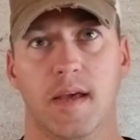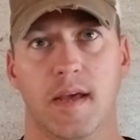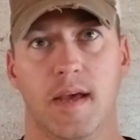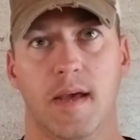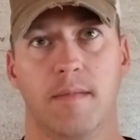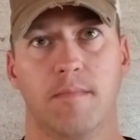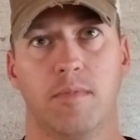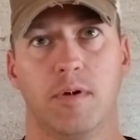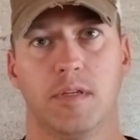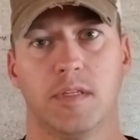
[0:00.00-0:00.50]

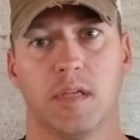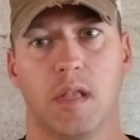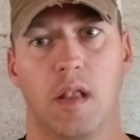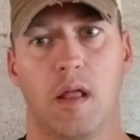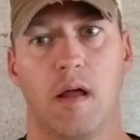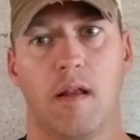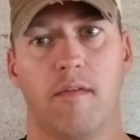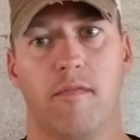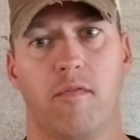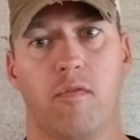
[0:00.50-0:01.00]
and puts a
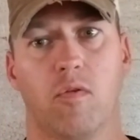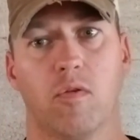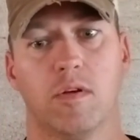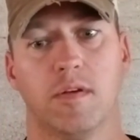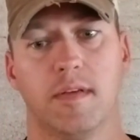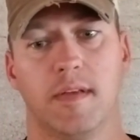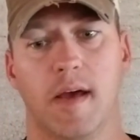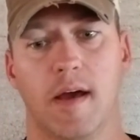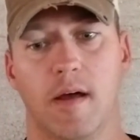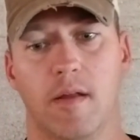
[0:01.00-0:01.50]
lot of force
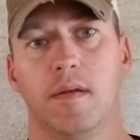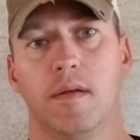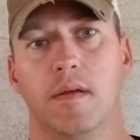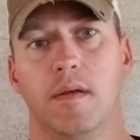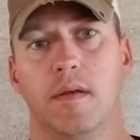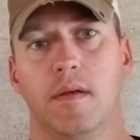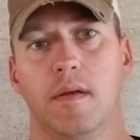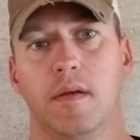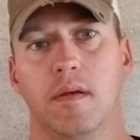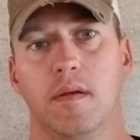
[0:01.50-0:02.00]
down.
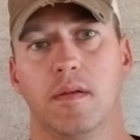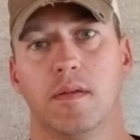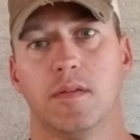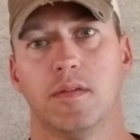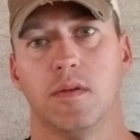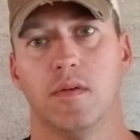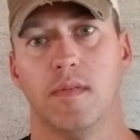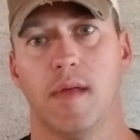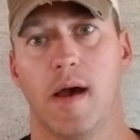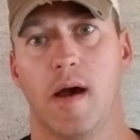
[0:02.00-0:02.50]

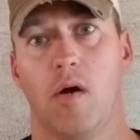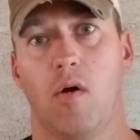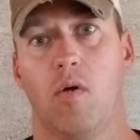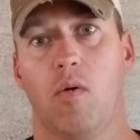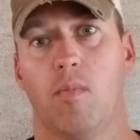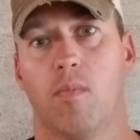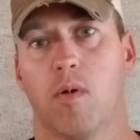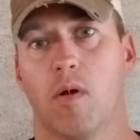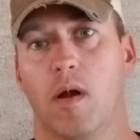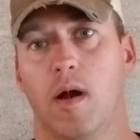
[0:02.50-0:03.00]
So that whole
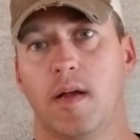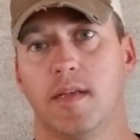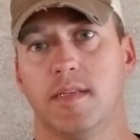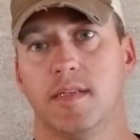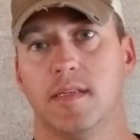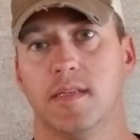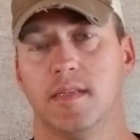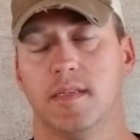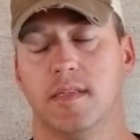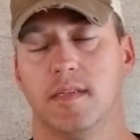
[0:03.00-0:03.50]

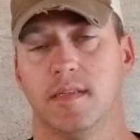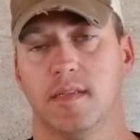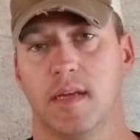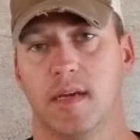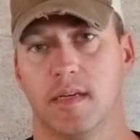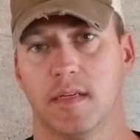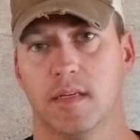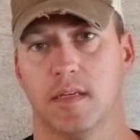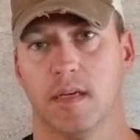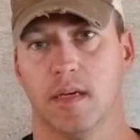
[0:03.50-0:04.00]
process is
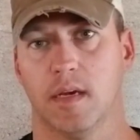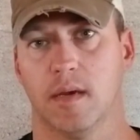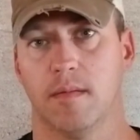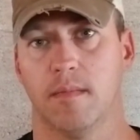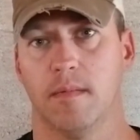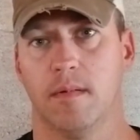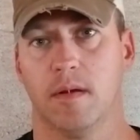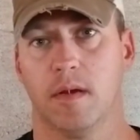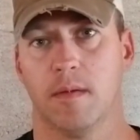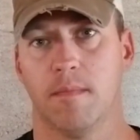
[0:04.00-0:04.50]
actually
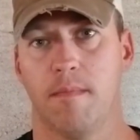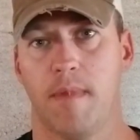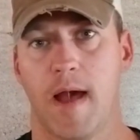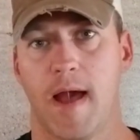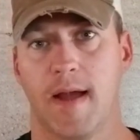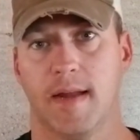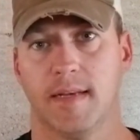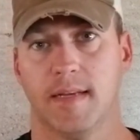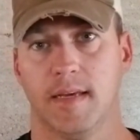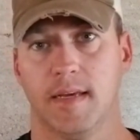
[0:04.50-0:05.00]
com
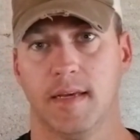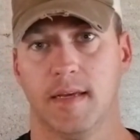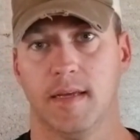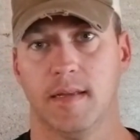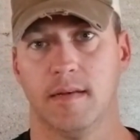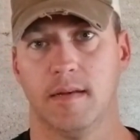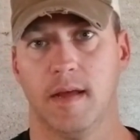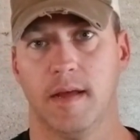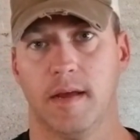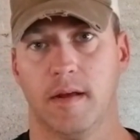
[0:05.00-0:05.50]
compacting
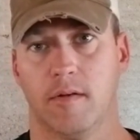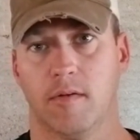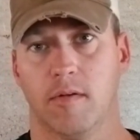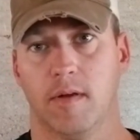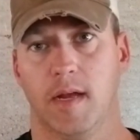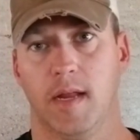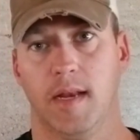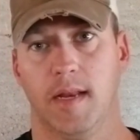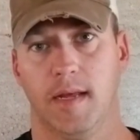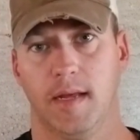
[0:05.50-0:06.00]
and, and
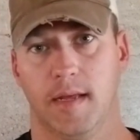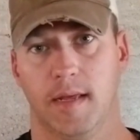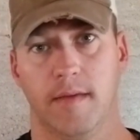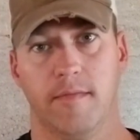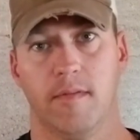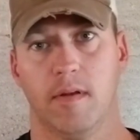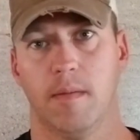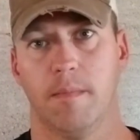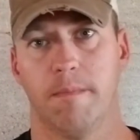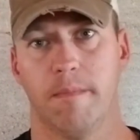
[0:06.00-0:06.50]
creating
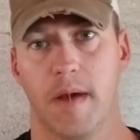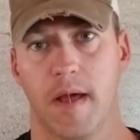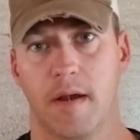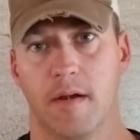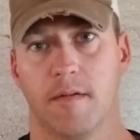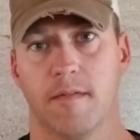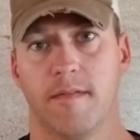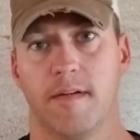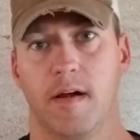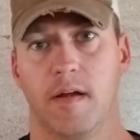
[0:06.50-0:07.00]
even a
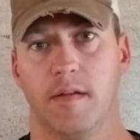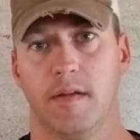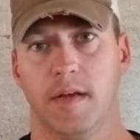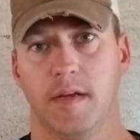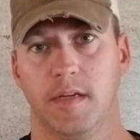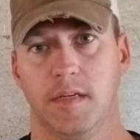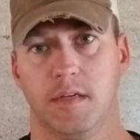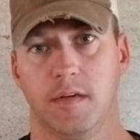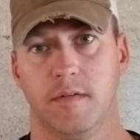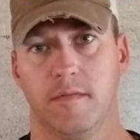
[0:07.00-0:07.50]
better
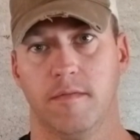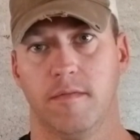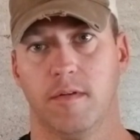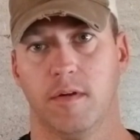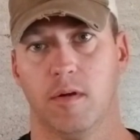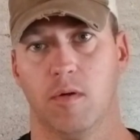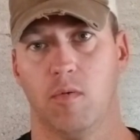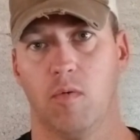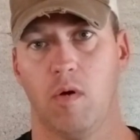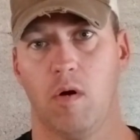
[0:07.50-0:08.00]
foundation for
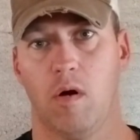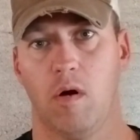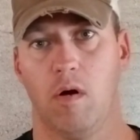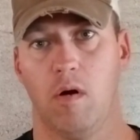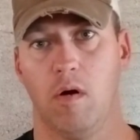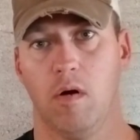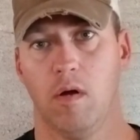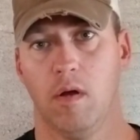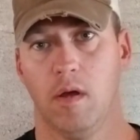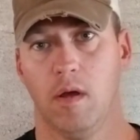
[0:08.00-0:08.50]
your wall.